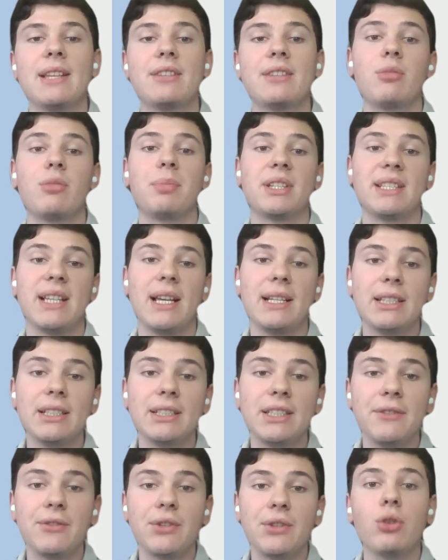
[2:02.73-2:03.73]
as
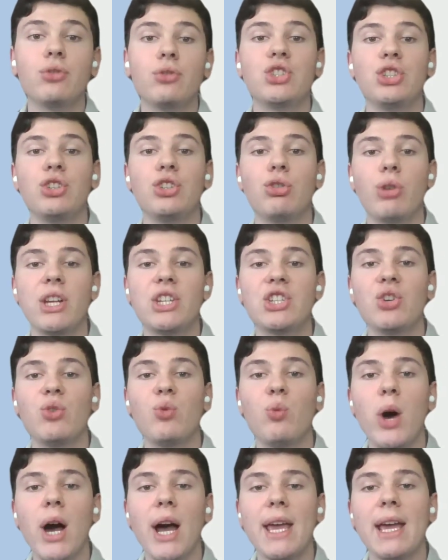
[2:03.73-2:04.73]
representatives of
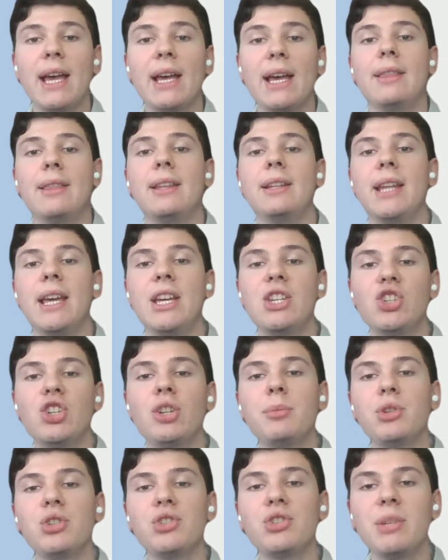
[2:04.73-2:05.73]
Generation Y and the
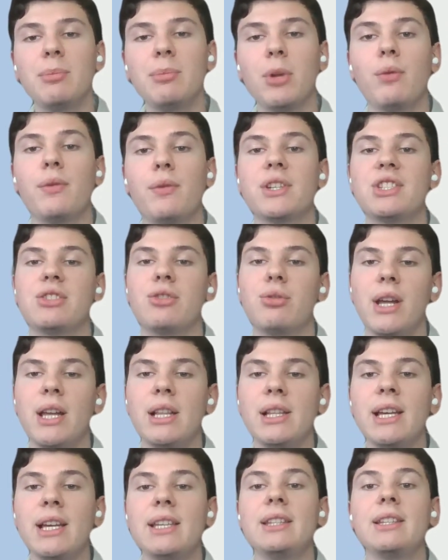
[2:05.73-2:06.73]
National Museum of
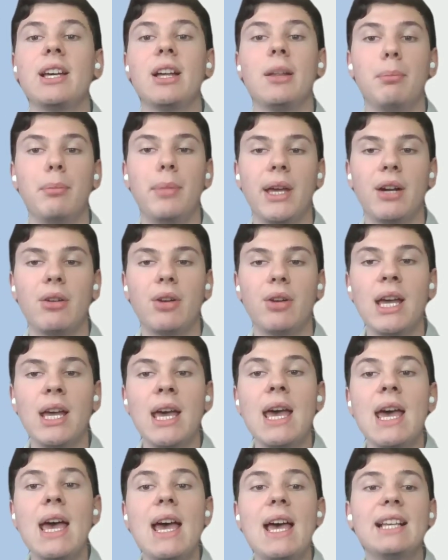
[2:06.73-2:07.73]
Australia in Canberra
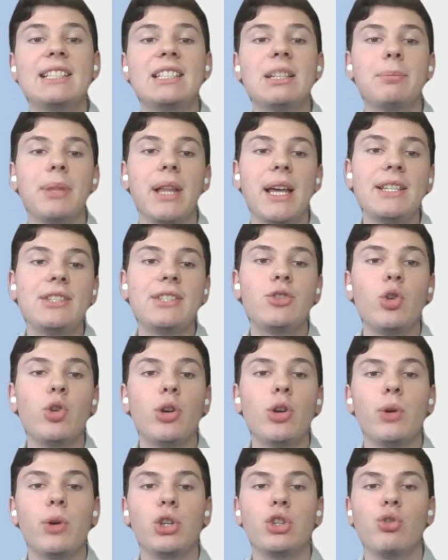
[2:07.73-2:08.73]
as a place to
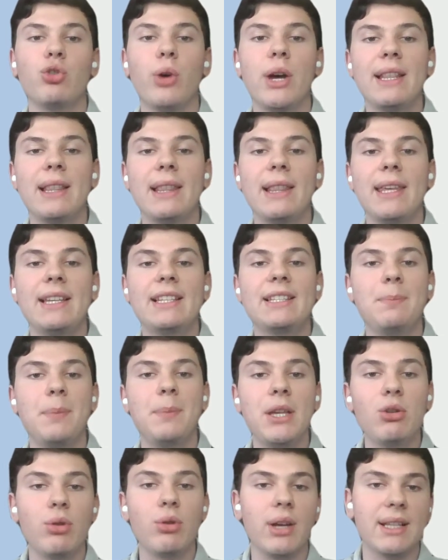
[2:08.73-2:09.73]
evaluate the
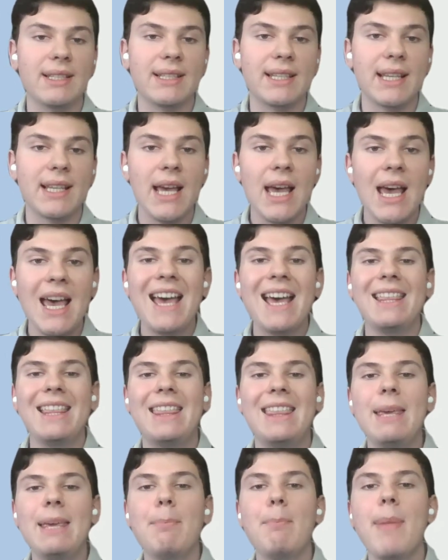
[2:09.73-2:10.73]
experience.
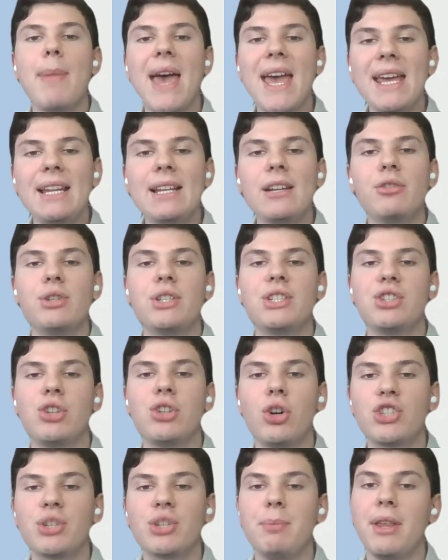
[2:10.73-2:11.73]
The main
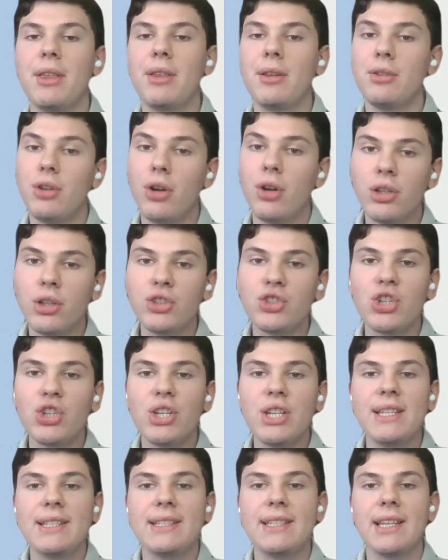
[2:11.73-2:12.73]
research
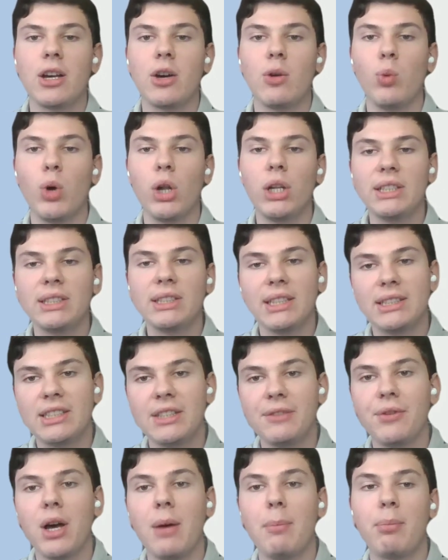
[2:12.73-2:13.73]
methodology is a
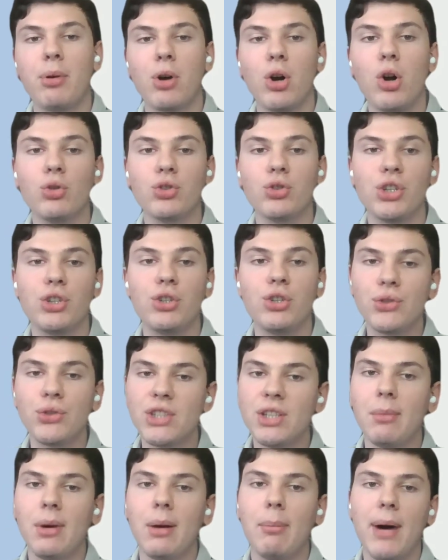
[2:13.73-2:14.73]
qualitative approach
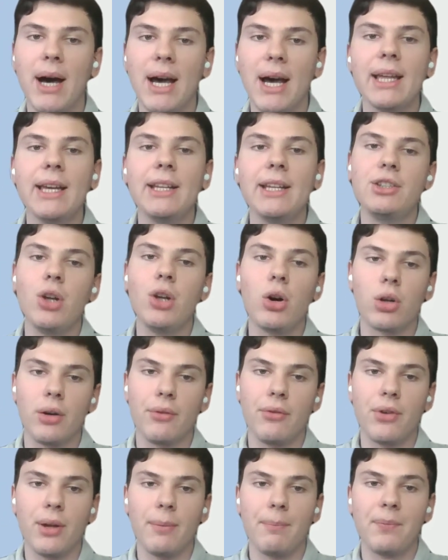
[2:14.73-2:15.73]
using mobile
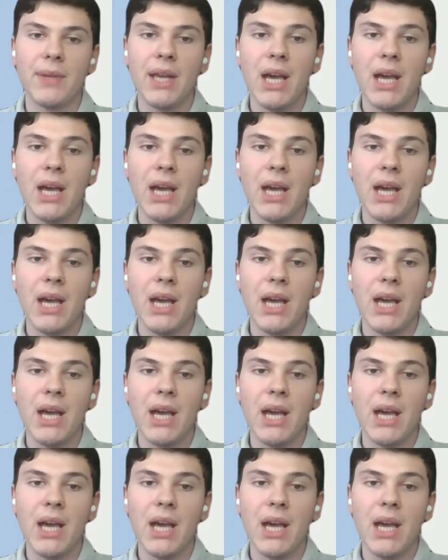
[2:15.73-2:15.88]
ethnography.